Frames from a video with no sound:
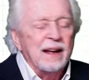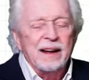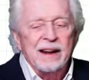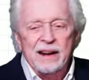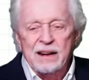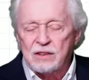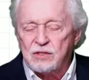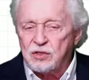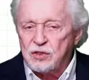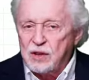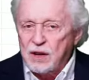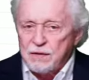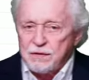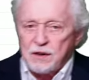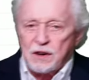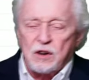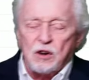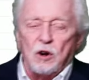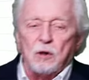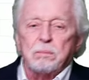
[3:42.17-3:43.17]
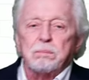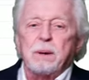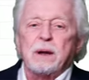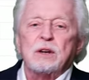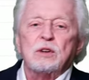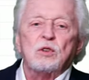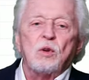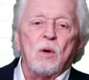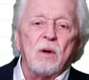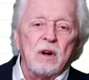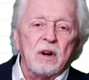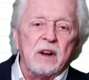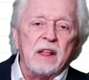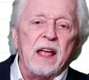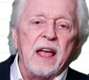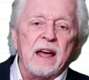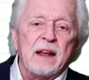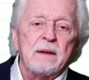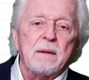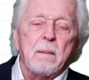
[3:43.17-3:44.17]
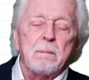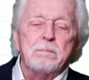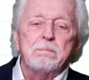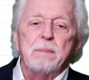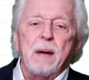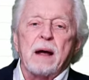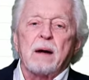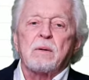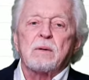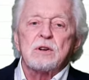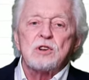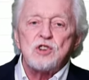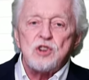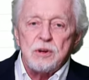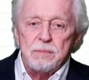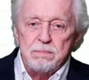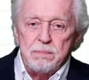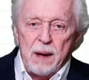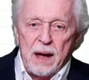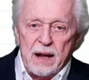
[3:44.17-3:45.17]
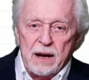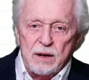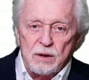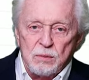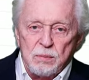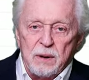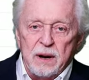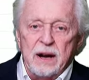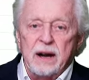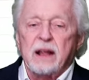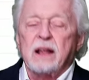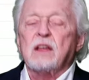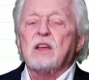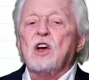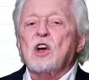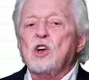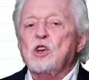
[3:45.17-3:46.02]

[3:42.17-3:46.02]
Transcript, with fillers: it's difficult. But in order to get a bearish embedded reading,